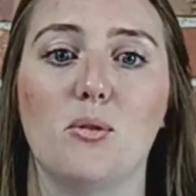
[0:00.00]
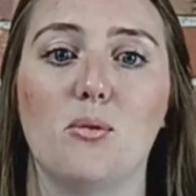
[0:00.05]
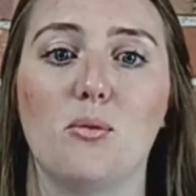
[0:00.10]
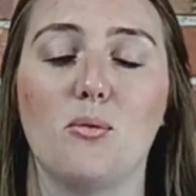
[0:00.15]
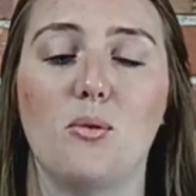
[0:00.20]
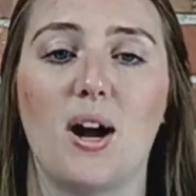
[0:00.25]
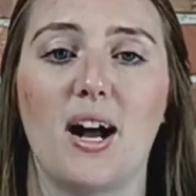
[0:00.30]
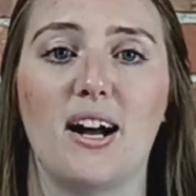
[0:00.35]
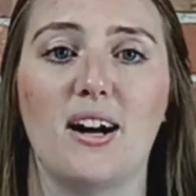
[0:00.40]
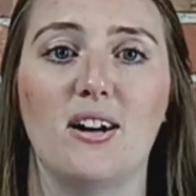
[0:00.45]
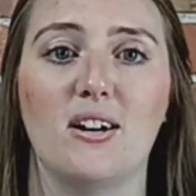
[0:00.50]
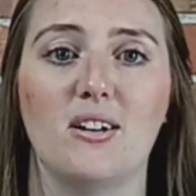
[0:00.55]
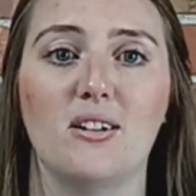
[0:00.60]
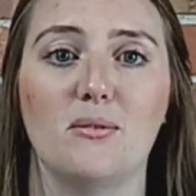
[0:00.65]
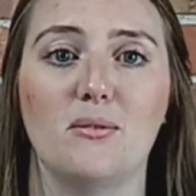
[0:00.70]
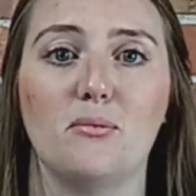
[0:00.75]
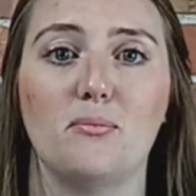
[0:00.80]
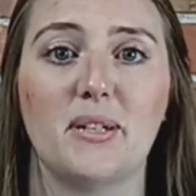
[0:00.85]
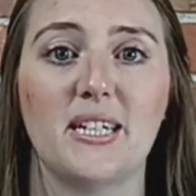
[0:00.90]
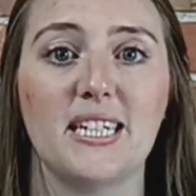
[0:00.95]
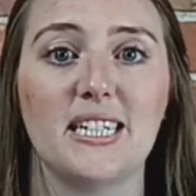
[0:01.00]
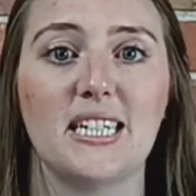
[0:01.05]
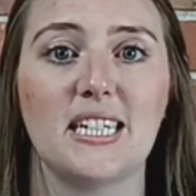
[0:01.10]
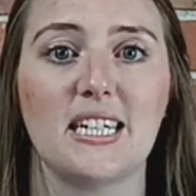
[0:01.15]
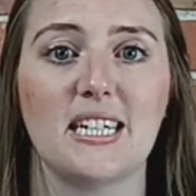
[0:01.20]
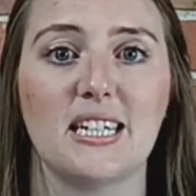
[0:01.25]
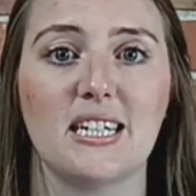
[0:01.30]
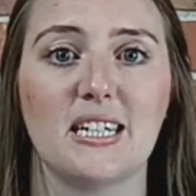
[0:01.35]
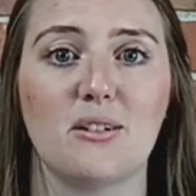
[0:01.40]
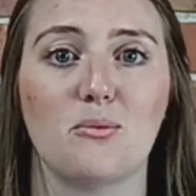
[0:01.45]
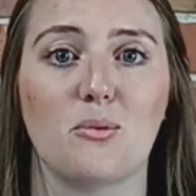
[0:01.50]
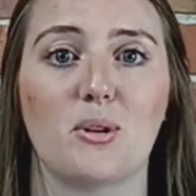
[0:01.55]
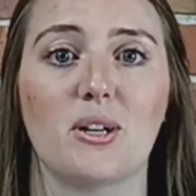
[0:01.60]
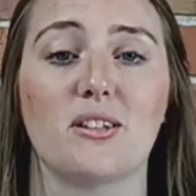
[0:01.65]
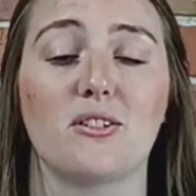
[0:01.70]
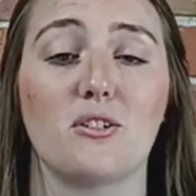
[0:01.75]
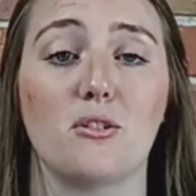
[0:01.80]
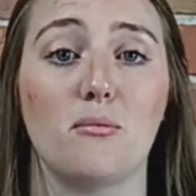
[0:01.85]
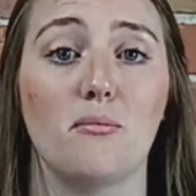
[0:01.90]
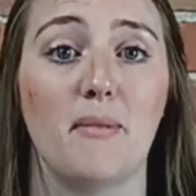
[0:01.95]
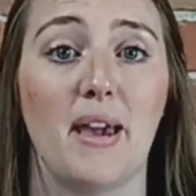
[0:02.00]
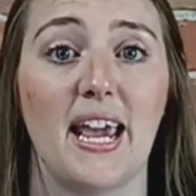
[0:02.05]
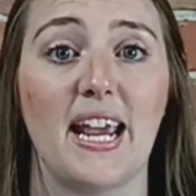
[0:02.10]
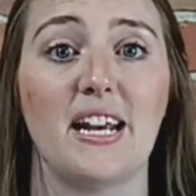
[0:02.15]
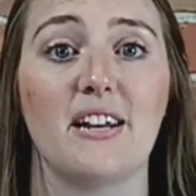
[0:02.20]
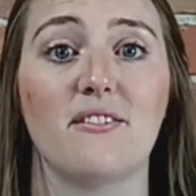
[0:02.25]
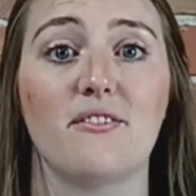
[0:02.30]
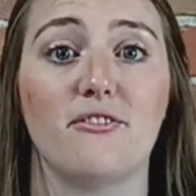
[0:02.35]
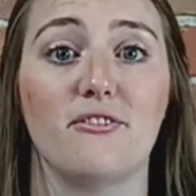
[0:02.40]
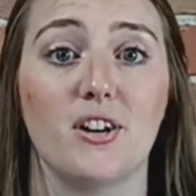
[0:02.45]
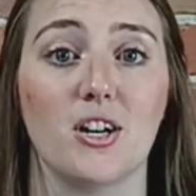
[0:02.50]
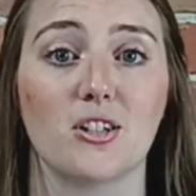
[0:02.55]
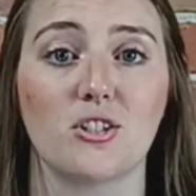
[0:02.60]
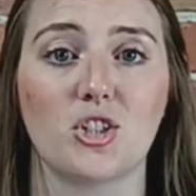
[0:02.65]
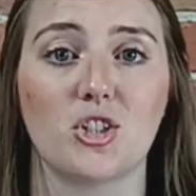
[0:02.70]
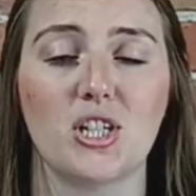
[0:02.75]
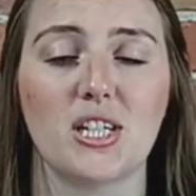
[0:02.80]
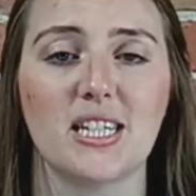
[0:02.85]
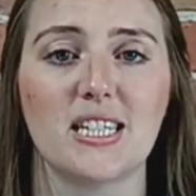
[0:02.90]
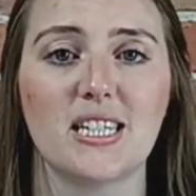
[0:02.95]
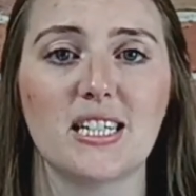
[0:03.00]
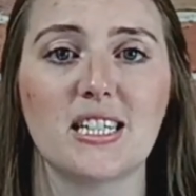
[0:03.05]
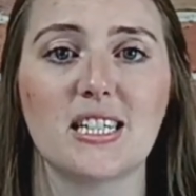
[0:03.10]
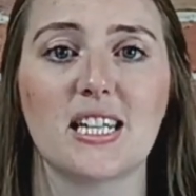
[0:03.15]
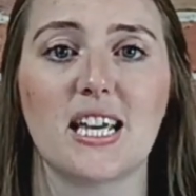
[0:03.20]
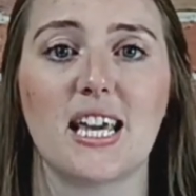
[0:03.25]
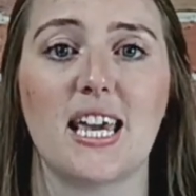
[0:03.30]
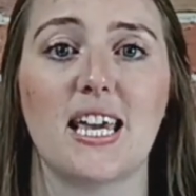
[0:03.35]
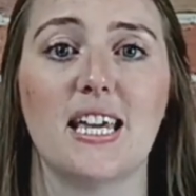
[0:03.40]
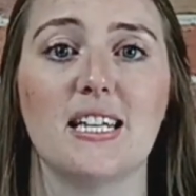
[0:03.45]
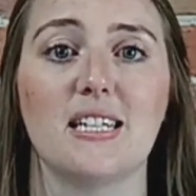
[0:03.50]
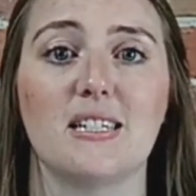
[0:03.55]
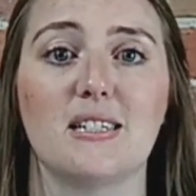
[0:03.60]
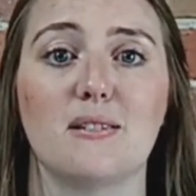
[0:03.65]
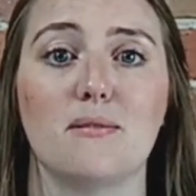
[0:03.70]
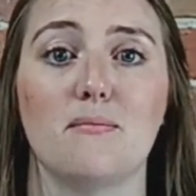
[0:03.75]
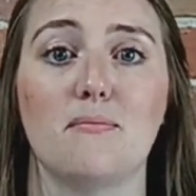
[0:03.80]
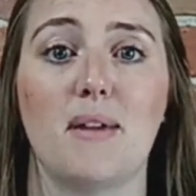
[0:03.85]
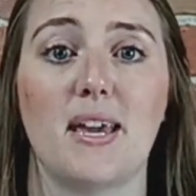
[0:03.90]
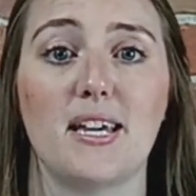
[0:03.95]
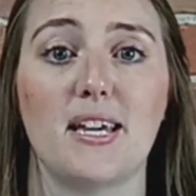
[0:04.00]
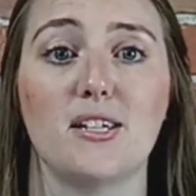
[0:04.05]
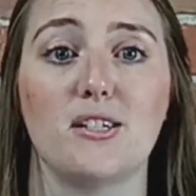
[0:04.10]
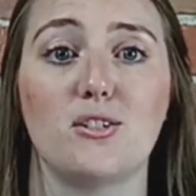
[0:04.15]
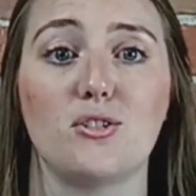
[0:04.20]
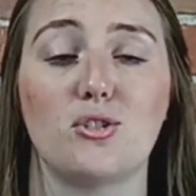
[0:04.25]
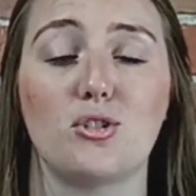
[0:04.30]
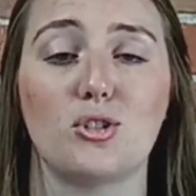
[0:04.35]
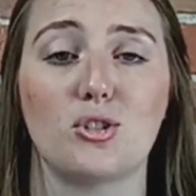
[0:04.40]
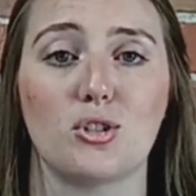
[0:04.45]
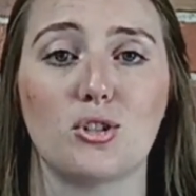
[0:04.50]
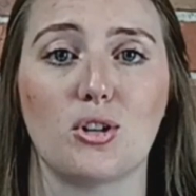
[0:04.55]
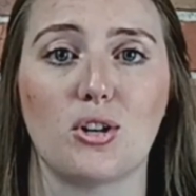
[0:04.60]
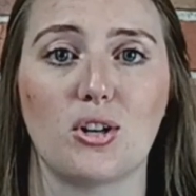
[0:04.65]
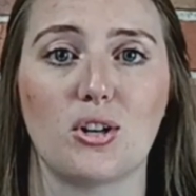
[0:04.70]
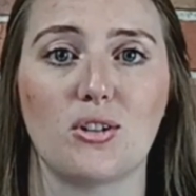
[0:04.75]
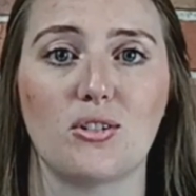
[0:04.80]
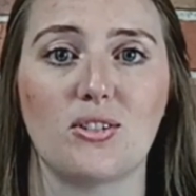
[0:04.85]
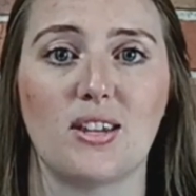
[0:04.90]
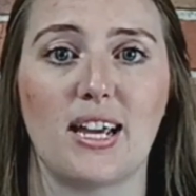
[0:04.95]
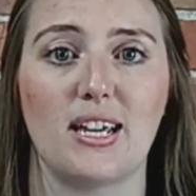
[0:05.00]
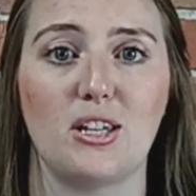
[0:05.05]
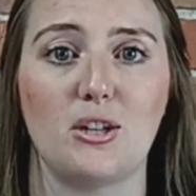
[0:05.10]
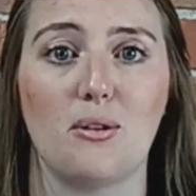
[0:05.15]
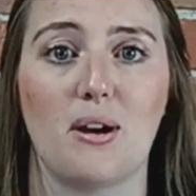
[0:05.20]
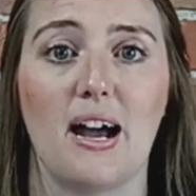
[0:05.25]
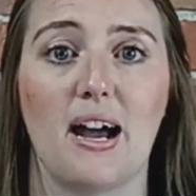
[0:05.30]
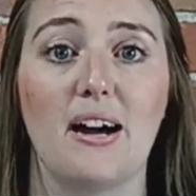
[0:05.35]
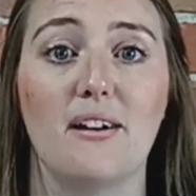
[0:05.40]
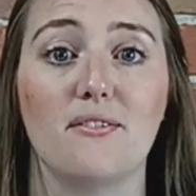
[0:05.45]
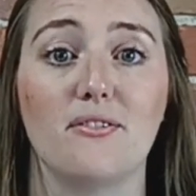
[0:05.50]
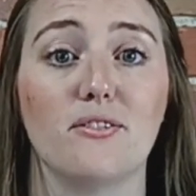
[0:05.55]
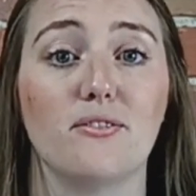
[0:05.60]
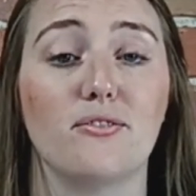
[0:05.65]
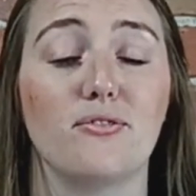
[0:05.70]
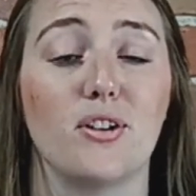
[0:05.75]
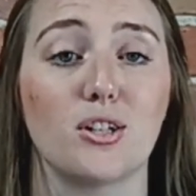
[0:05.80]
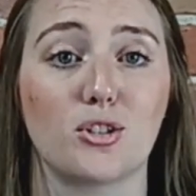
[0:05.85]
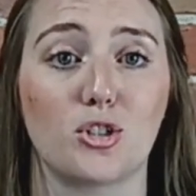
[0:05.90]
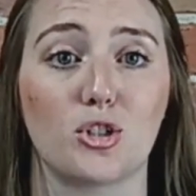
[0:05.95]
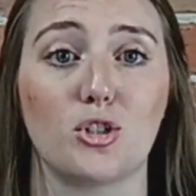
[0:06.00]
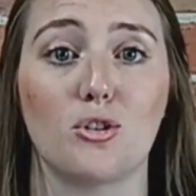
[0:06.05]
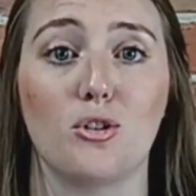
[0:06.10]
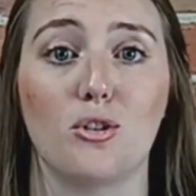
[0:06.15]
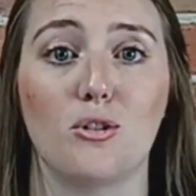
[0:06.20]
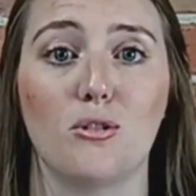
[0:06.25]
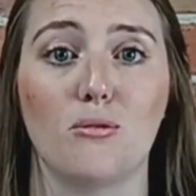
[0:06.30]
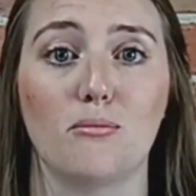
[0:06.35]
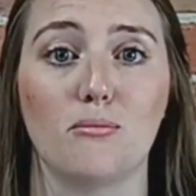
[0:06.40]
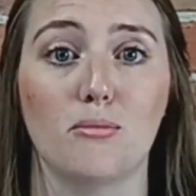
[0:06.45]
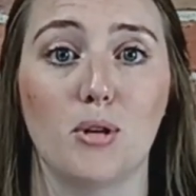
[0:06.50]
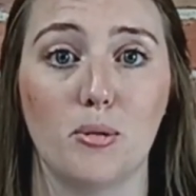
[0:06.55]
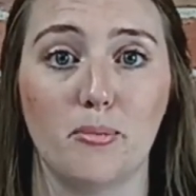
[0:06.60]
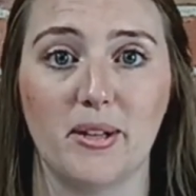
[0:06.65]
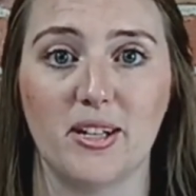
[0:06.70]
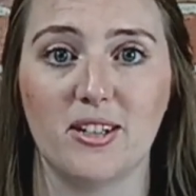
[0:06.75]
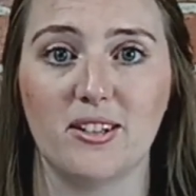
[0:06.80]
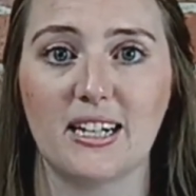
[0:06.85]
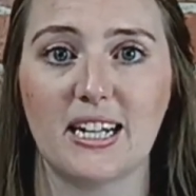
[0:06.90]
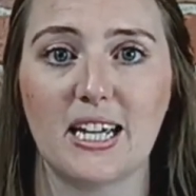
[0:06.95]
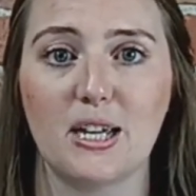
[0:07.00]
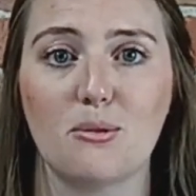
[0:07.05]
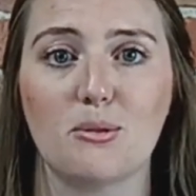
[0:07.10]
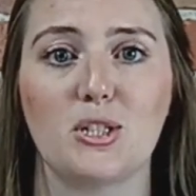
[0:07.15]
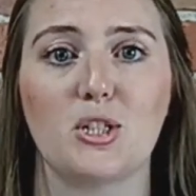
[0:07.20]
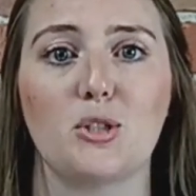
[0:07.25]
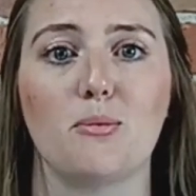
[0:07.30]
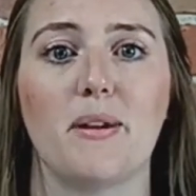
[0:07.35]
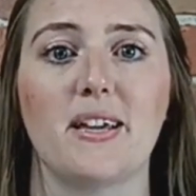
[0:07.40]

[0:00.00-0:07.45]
While PT, one of their main functions is making sure that you have functional mobility, which